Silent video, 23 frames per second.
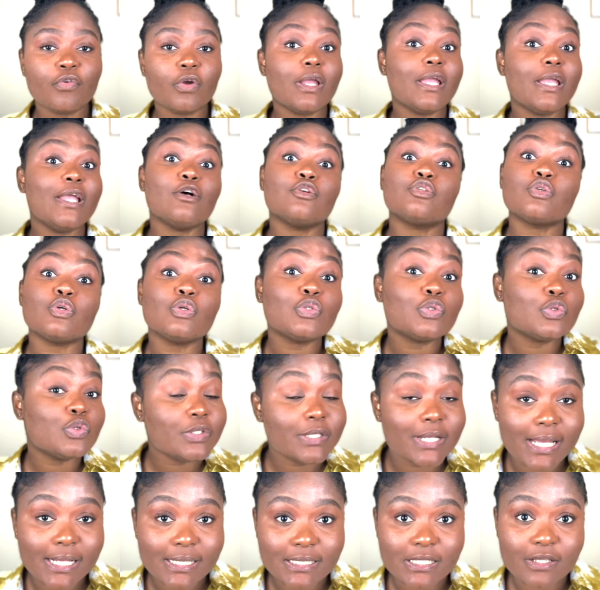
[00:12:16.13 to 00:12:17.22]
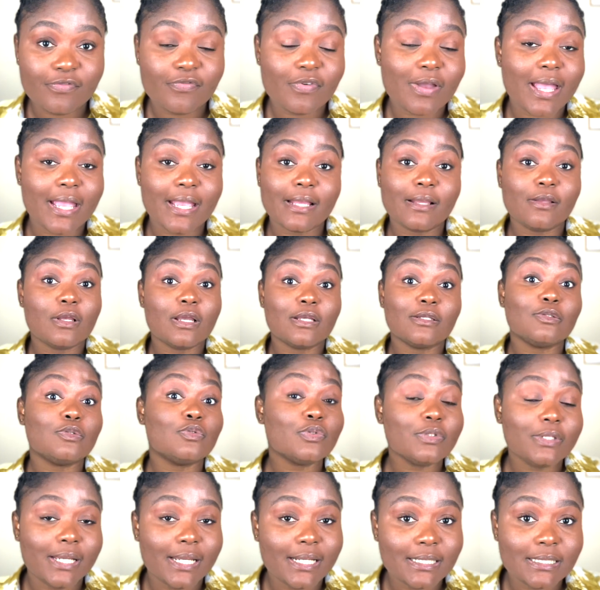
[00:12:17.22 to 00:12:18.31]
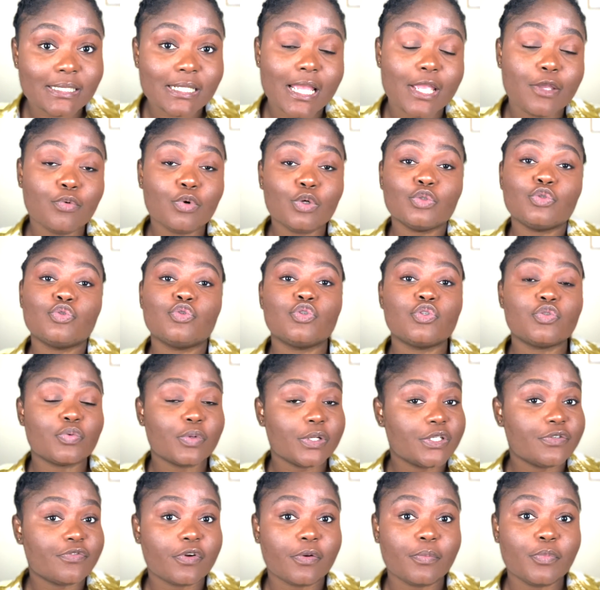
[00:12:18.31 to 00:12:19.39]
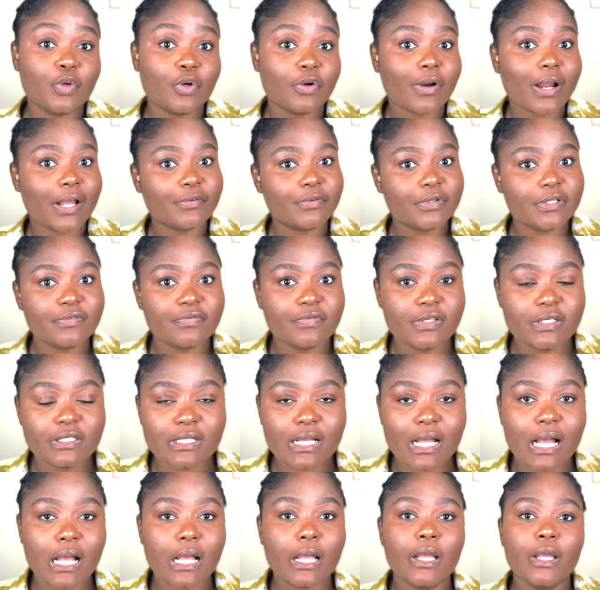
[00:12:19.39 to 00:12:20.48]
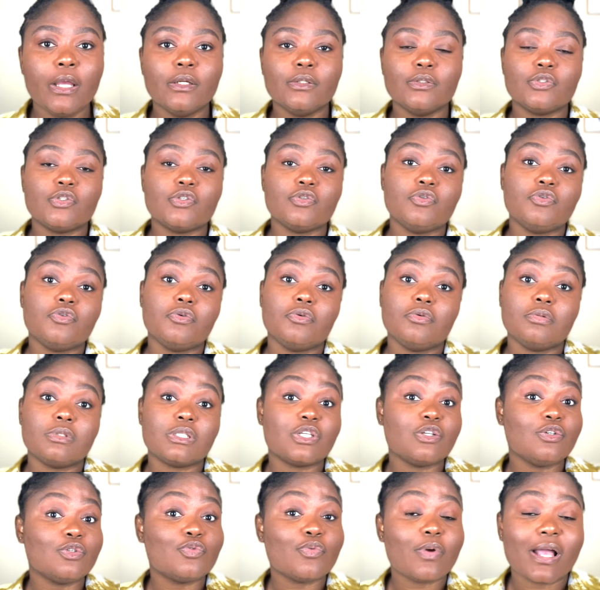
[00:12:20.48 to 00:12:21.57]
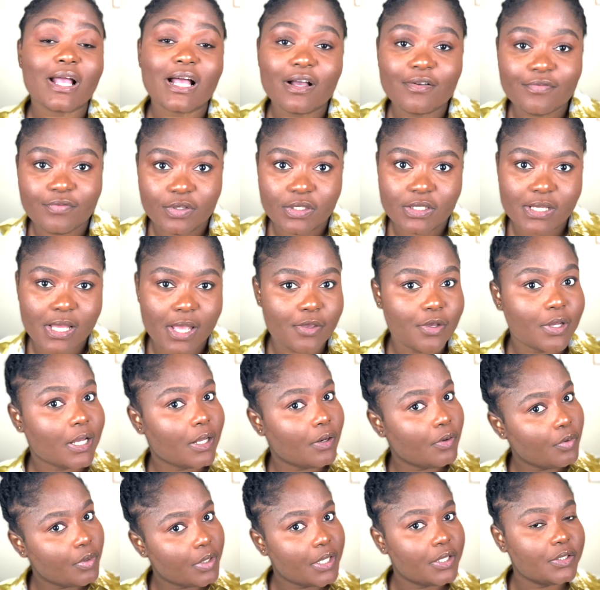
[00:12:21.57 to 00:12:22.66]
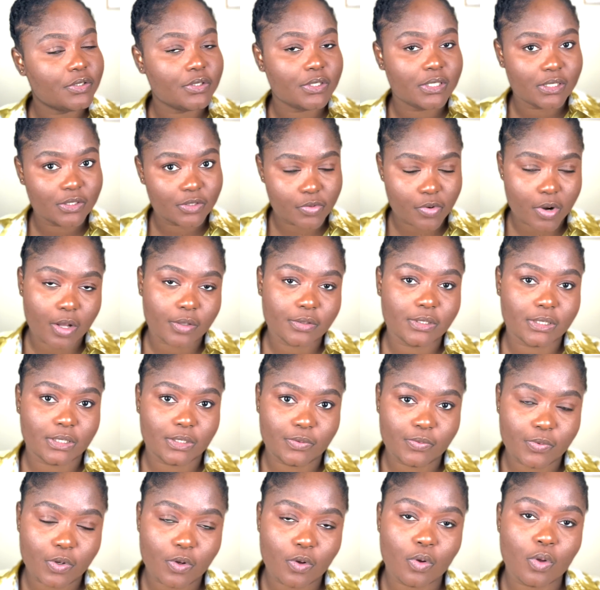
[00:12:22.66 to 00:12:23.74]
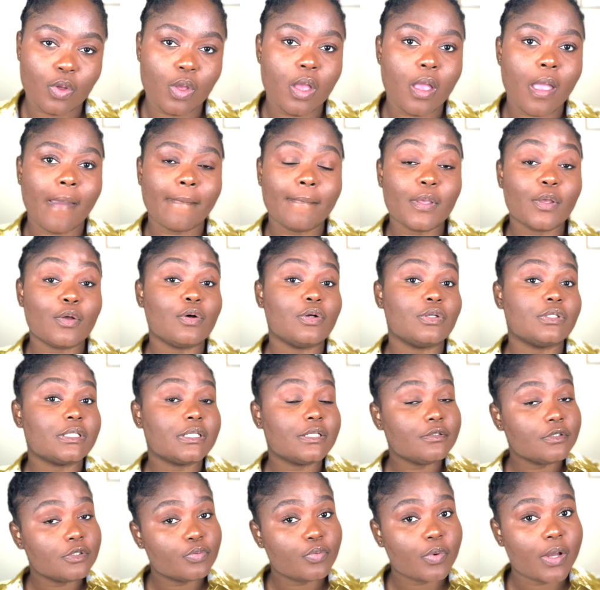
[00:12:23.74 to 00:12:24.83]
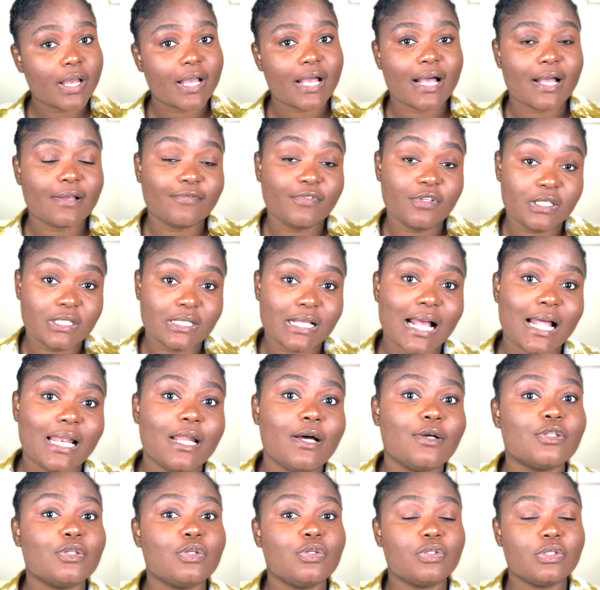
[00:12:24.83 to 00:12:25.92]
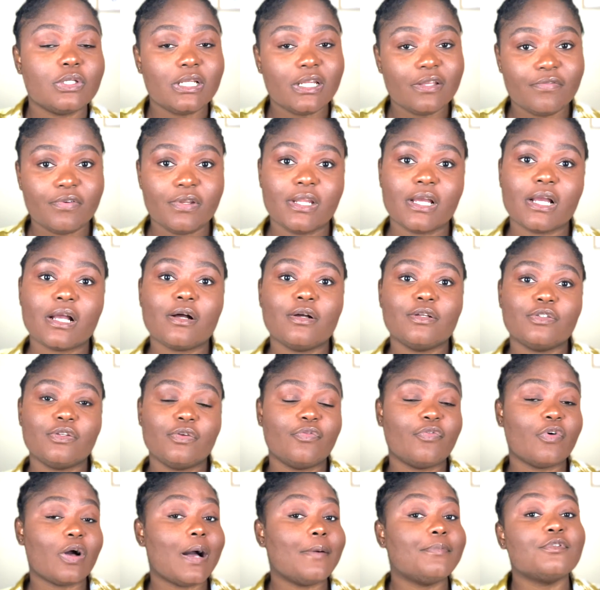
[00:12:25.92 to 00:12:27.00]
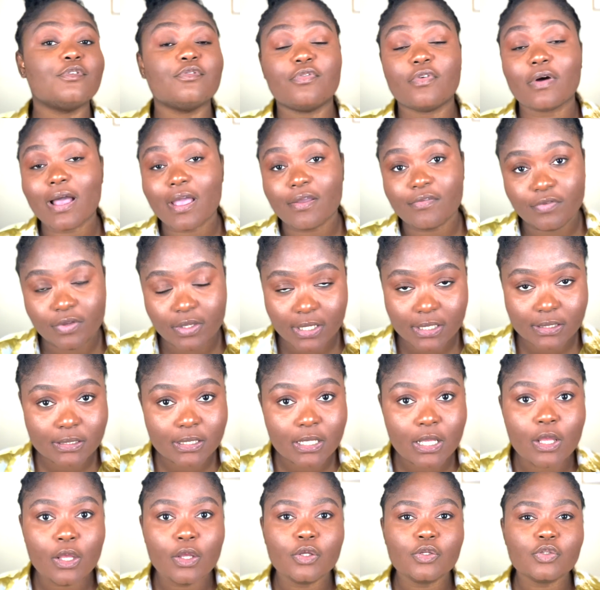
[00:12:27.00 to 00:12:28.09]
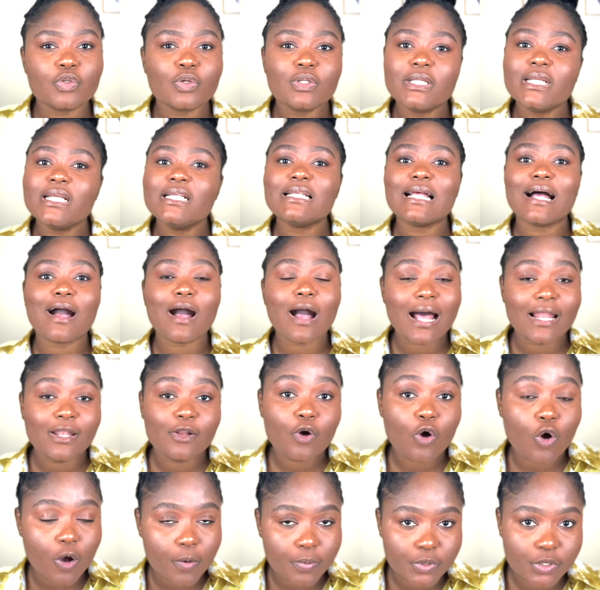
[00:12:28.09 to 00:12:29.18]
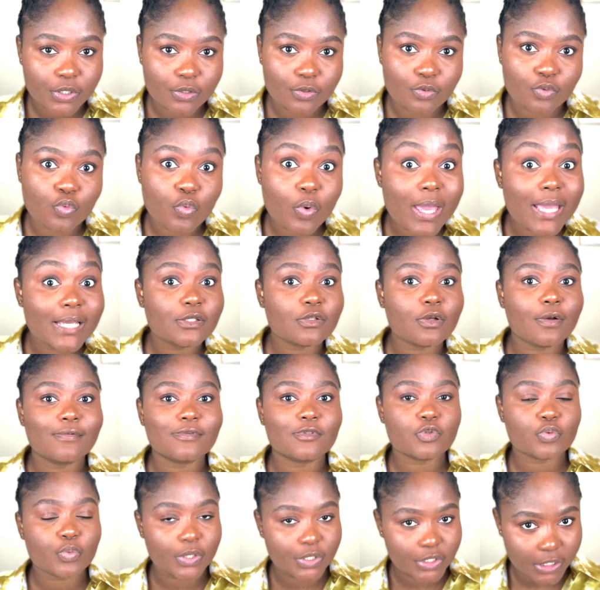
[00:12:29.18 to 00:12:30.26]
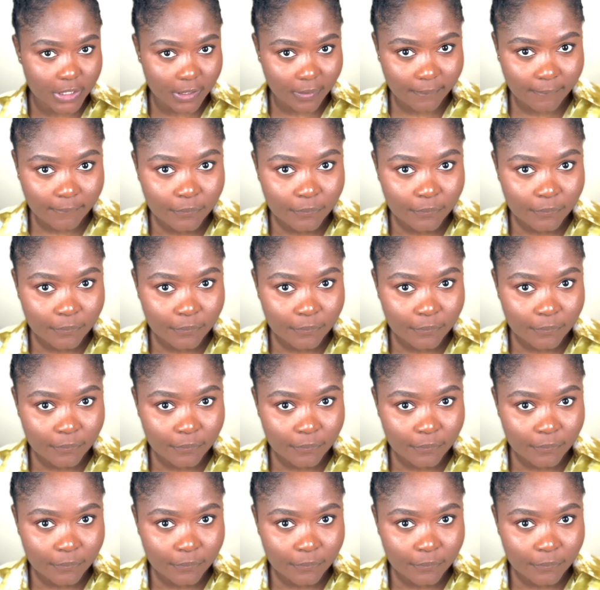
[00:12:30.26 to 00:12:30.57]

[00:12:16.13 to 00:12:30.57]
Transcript: Also students, if you are a student and you want to switch from your graduate visa to skilled worker visa, you can look into this route as well, because skilled worker visa allows you to live in the country for up to 5 years. So these are other options, ways of switching.